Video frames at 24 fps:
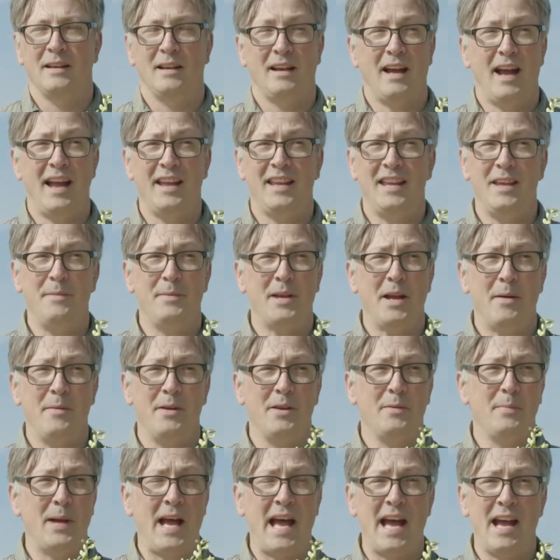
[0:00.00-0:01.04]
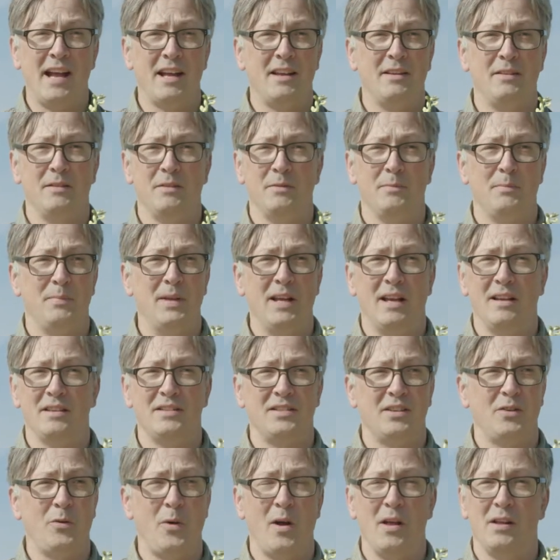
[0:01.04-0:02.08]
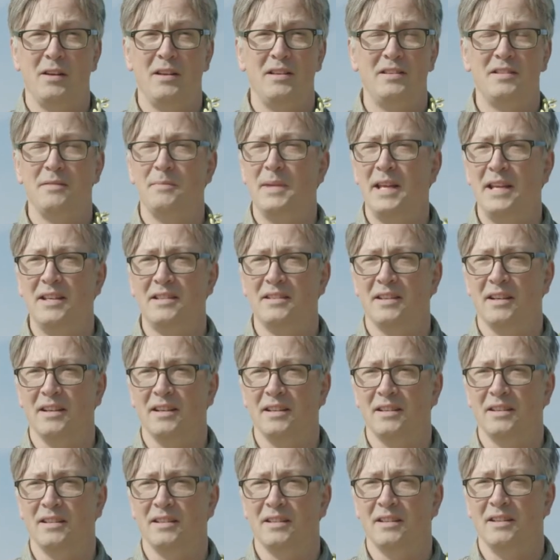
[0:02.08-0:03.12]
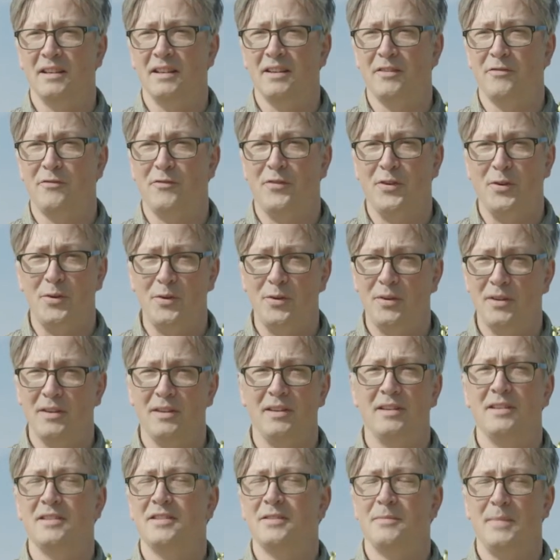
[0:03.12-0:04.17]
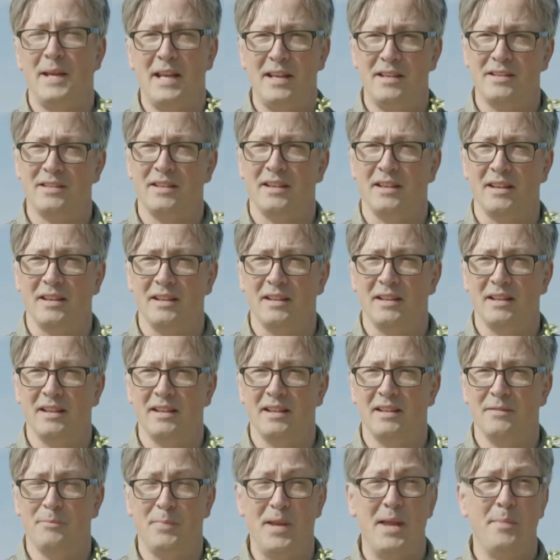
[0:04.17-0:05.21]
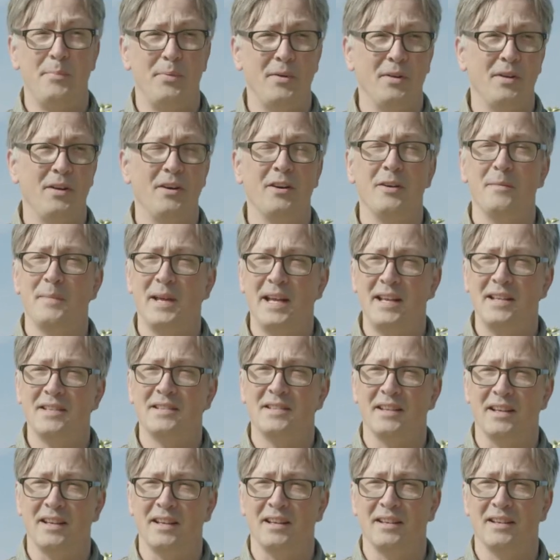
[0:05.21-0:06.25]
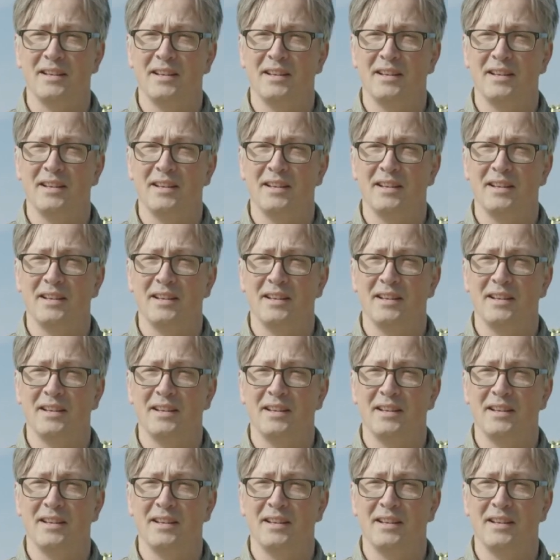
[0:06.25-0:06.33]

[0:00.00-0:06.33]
I keep coming back because the quality is amazing. The food is amazing. The people are amazing.